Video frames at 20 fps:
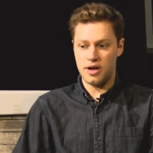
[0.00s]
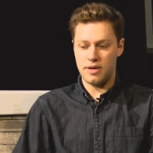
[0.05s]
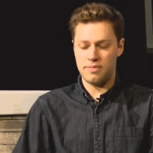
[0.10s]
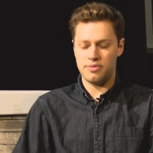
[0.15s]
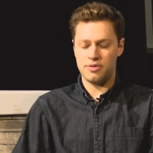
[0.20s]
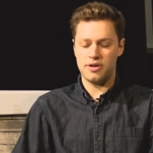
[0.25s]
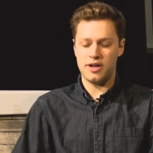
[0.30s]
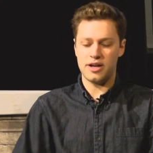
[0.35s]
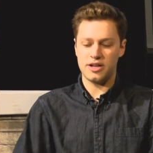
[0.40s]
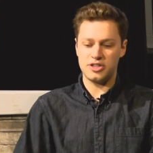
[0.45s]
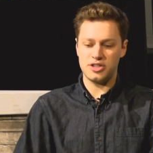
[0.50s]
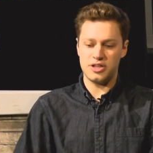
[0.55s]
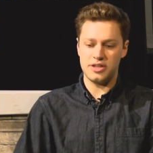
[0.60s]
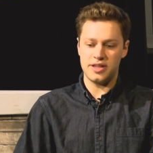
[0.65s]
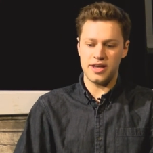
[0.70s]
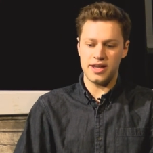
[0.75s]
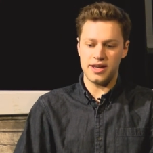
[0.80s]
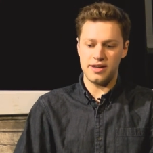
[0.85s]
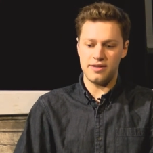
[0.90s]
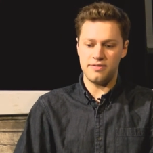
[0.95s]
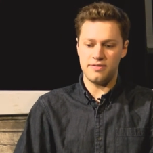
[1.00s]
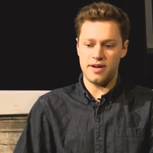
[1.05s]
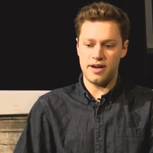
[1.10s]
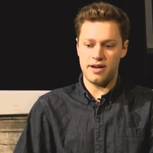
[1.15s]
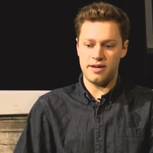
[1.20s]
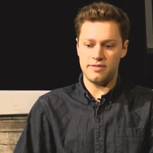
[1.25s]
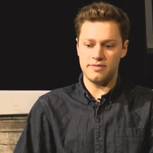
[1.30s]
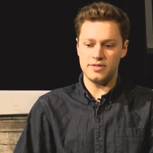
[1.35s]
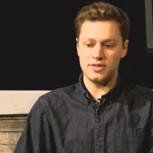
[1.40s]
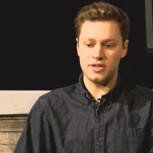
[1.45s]
production that
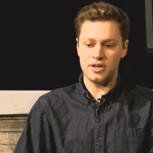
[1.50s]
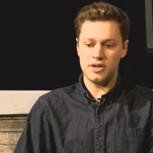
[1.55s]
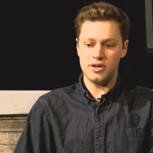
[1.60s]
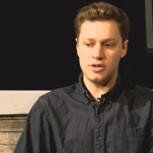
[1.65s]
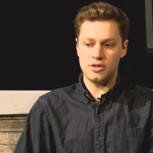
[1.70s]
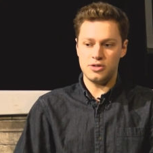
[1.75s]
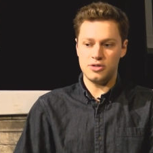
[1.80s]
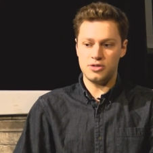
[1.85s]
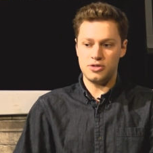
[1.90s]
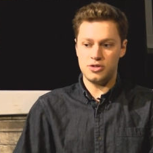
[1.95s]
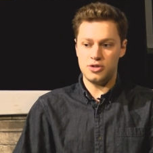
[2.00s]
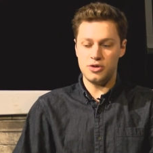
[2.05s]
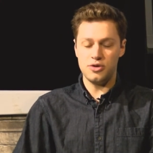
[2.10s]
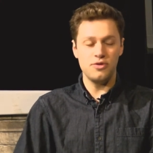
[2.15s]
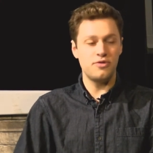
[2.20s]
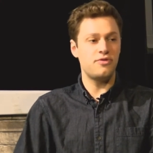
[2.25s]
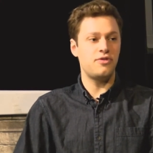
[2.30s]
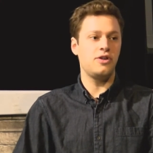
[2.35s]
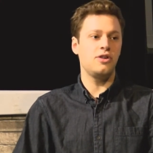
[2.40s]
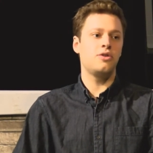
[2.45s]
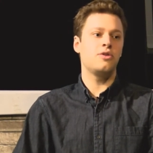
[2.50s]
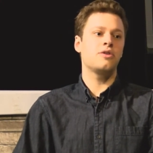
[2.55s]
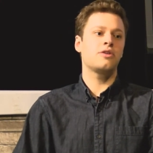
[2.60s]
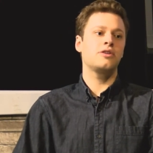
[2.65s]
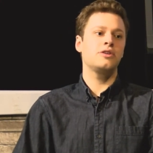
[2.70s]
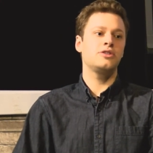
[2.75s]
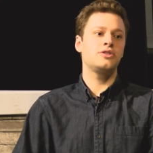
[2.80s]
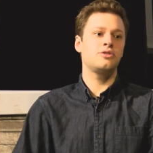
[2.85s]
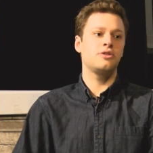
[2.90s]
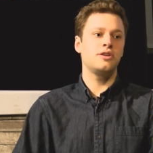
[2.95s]
involves two full
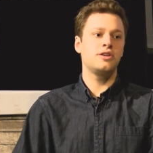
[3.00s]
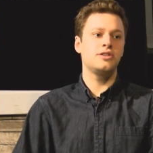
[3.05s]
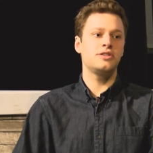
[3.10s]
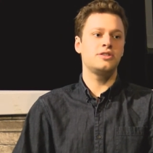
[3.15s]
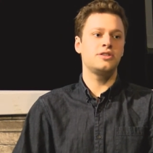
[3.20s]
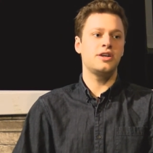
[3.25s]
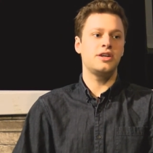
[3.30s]
orchestras,